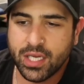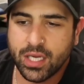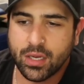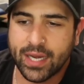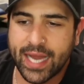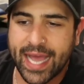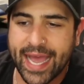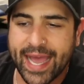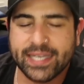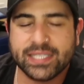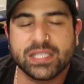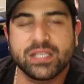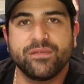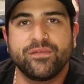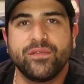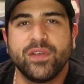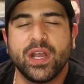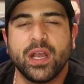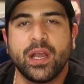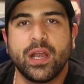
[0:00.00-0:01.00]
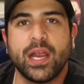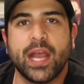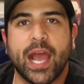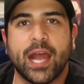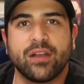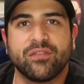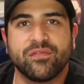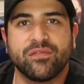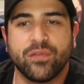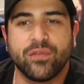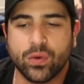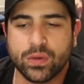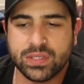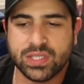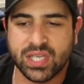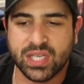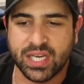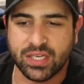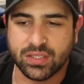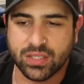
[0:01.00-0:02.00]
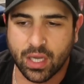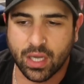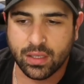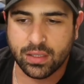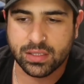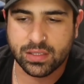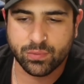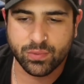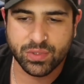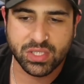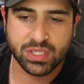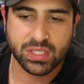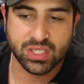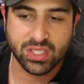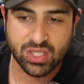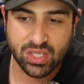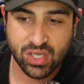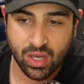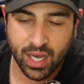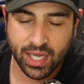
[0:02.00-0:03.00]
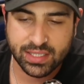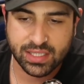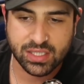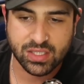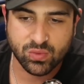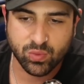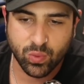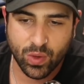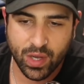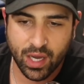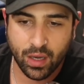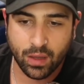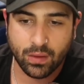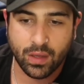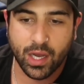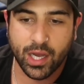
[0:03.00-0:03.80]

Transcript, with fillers: You got Axie Infinity at $14, which is nice as well.